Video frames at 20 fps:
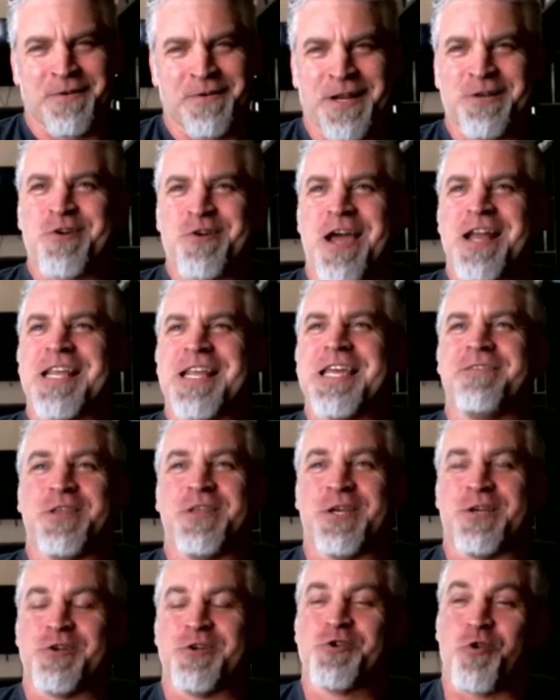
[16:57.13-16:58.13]
I'm going to try to
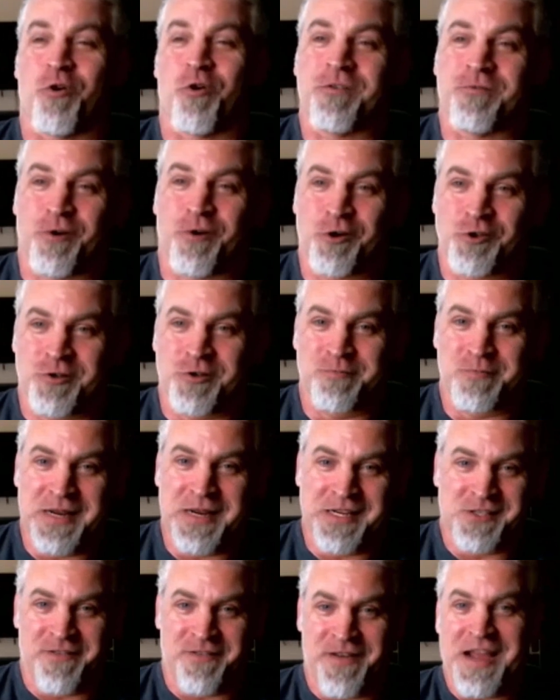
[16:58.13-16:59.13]
give you the short
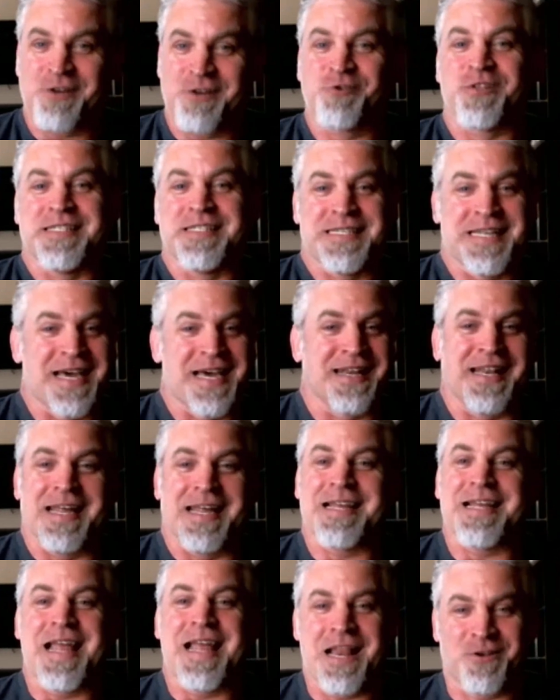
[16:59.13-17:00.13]
version because I've actually done
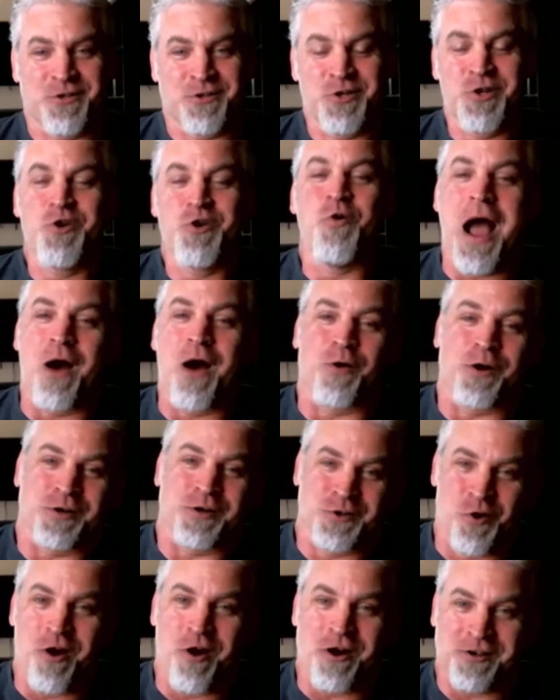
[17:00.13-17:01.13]
like
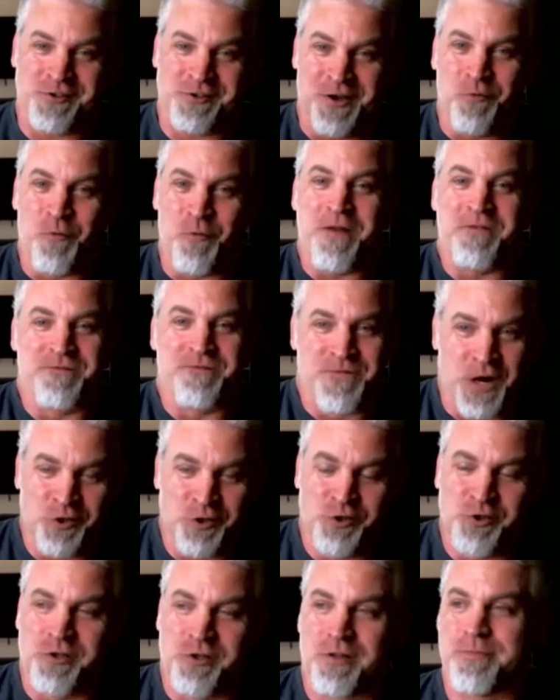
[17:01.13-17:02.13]
two-hour talks on what
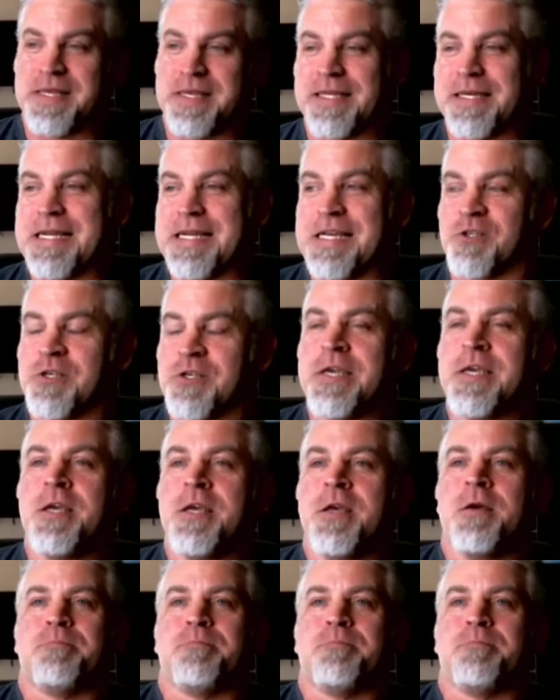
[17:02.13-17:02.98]
functional oh, yeah. is.